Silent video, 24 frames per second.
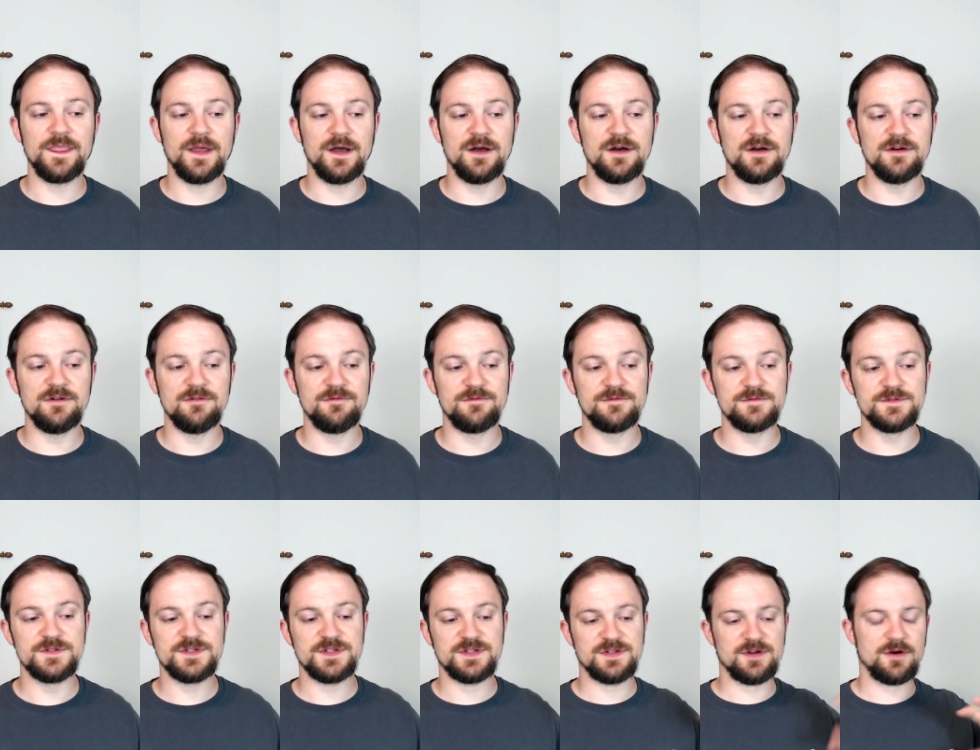of
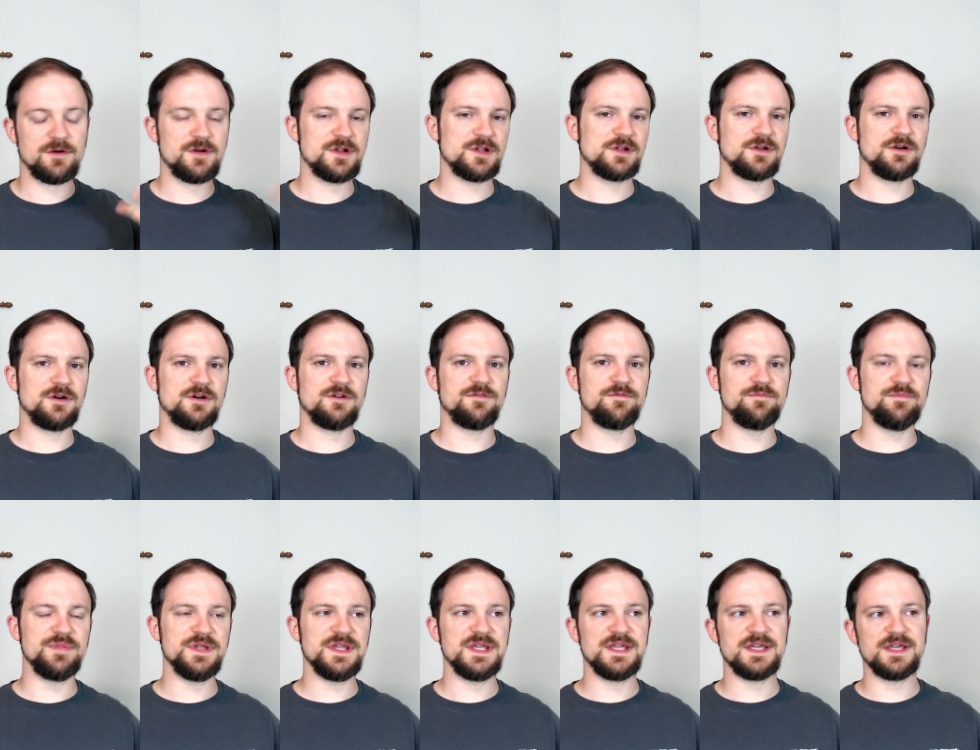starting off
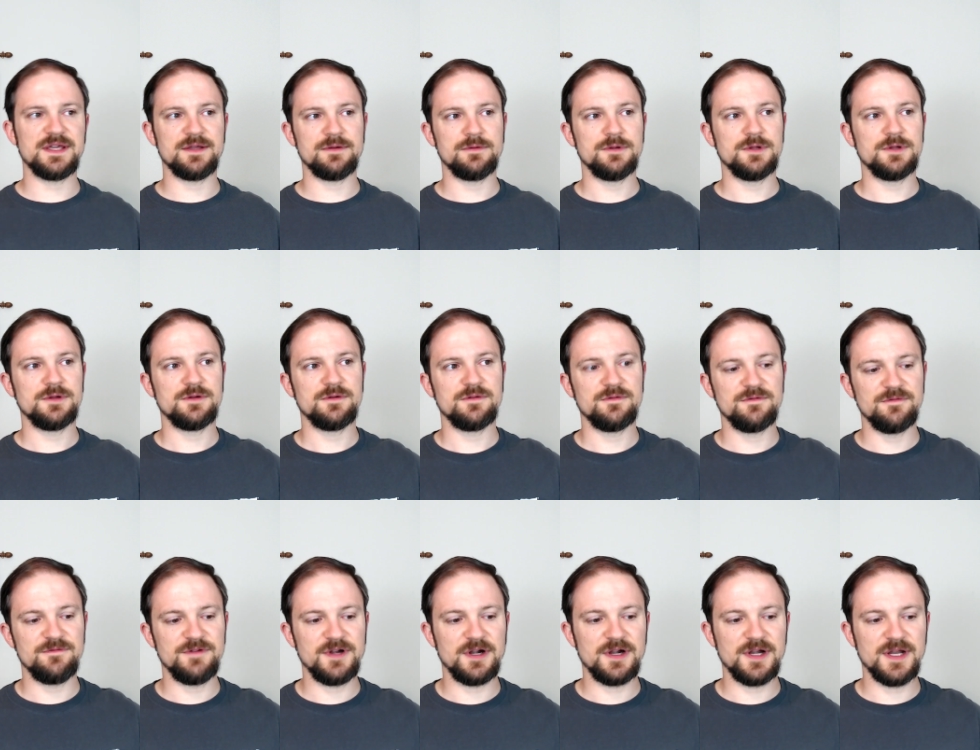being
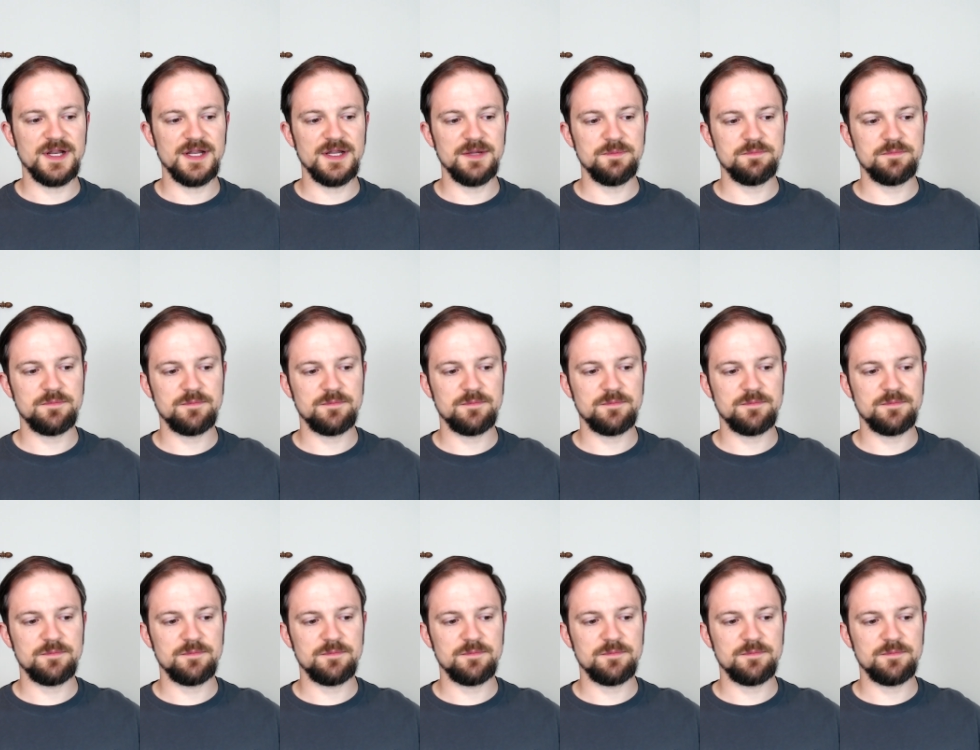very,